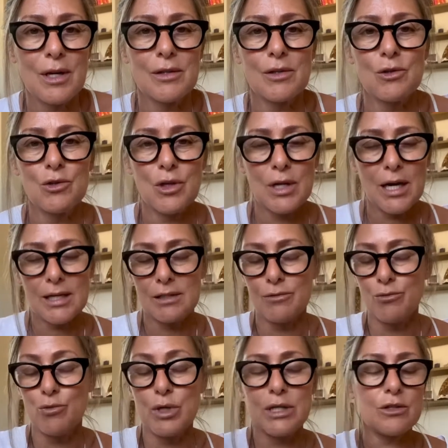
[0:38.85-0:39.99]
Usually I
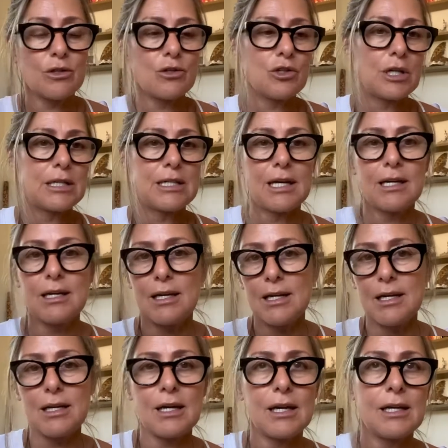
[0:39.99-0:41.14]
research, I take it
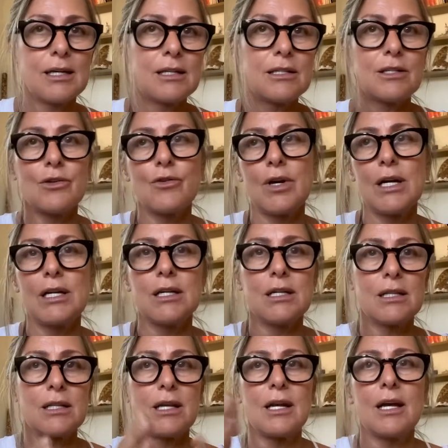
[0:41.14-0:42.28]
in, I integrate it,
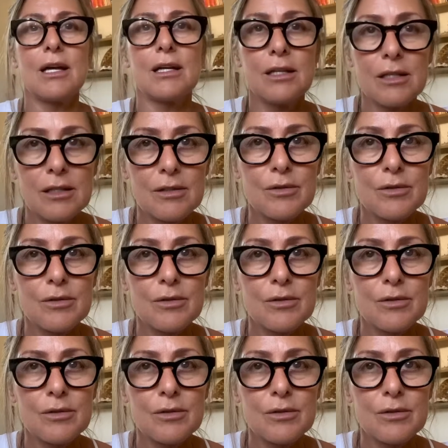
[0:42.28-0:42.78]
and then I